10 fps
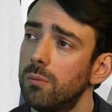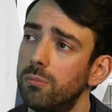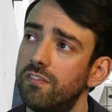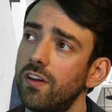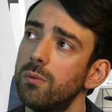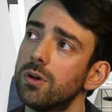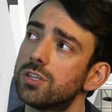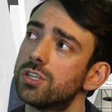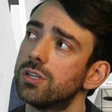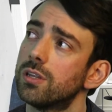But very
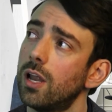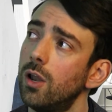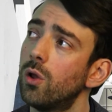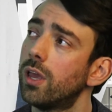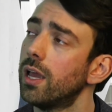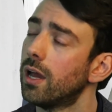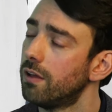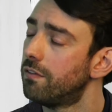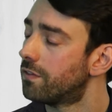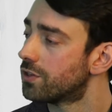much they're looking at
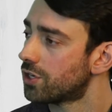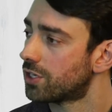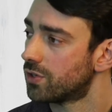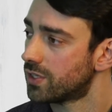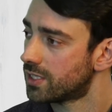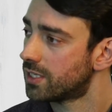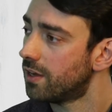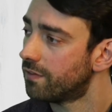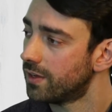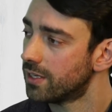infrastructure as a
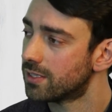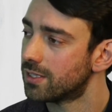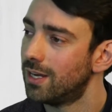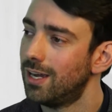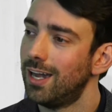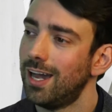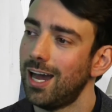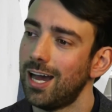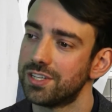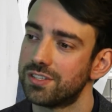service
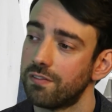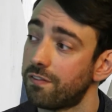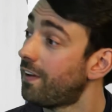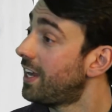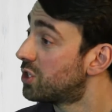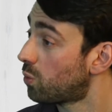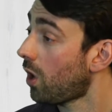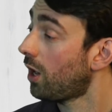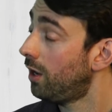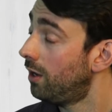as phase
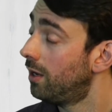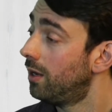one.